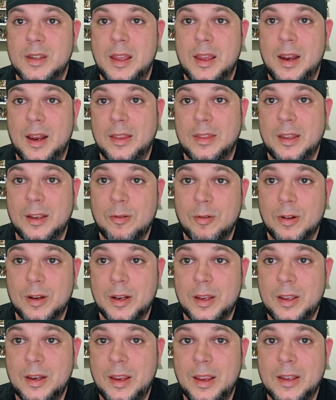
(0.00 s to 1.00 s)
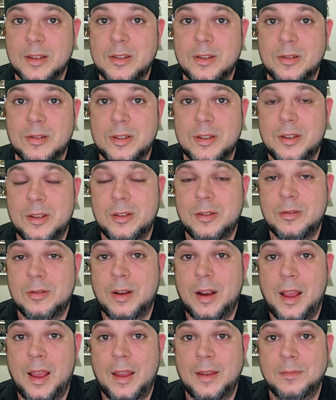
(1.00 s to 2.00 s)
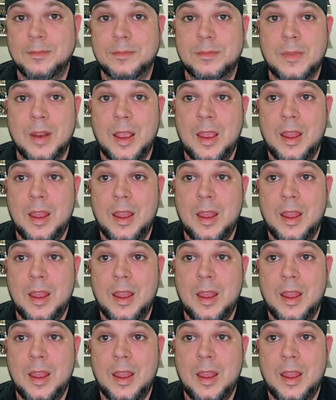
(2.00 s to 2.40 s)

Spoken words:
that I think we're going to get answers to, and I'm